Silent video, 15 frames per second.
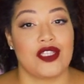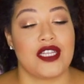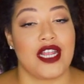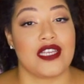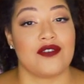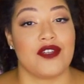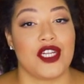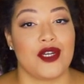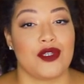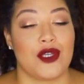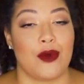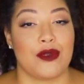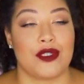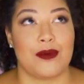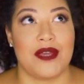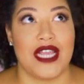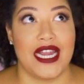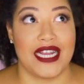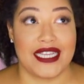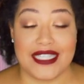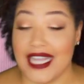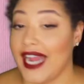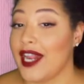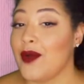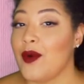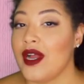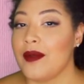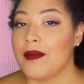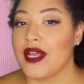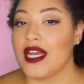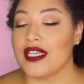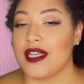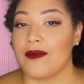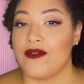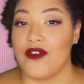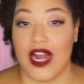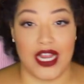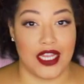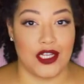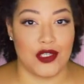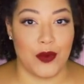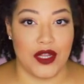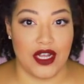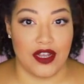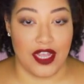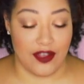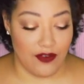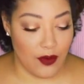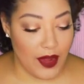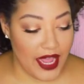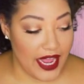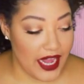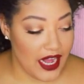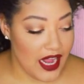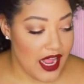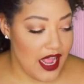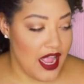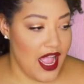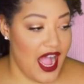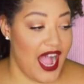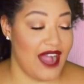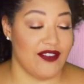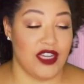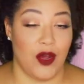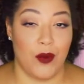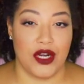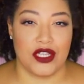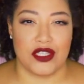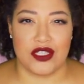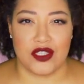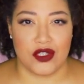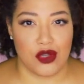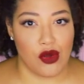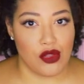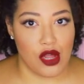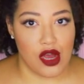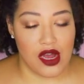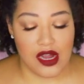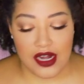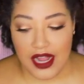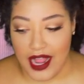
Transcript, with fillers: Today's video is going to be an exciting one because I'm finally doing a giveaway. I haven't done one in so long.